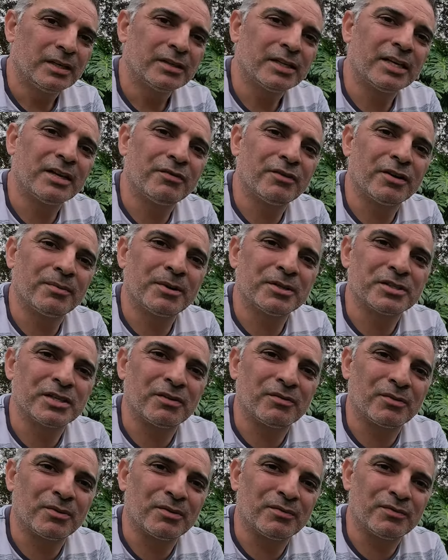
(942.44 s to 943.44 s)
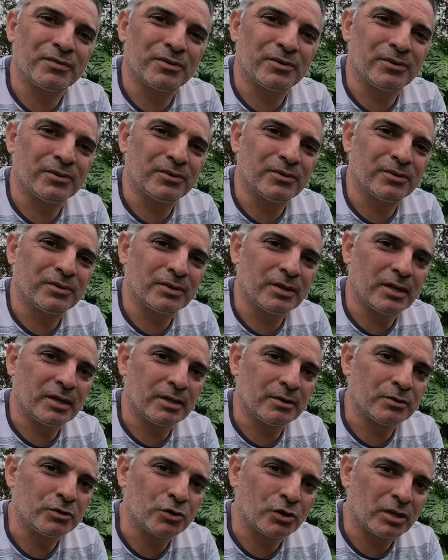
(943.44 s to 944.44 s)
Thank you very much, everyone,
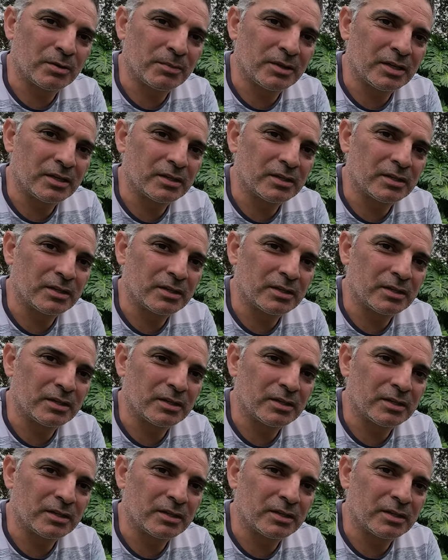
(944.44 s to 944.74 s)
for joining me